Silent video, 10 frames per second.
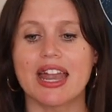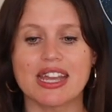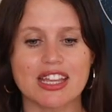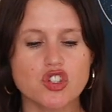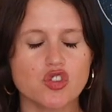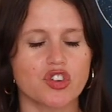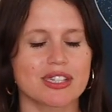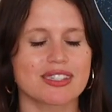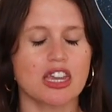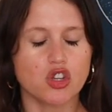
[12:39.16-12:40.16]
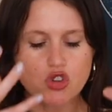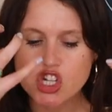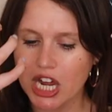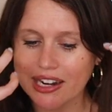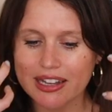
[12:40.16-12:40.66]
and interests that you
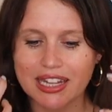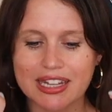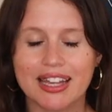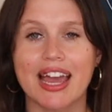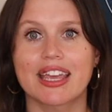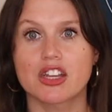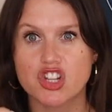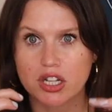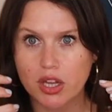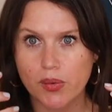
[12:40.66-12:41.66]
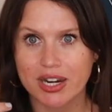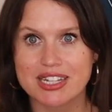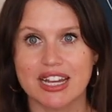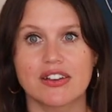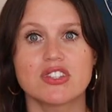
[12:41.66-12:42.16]
generally like and generally wanna
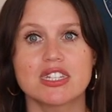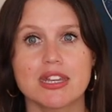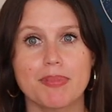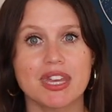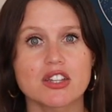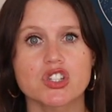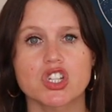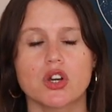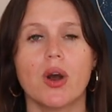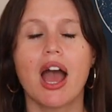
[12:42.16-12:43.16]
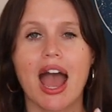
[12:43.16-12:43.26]
dive deep into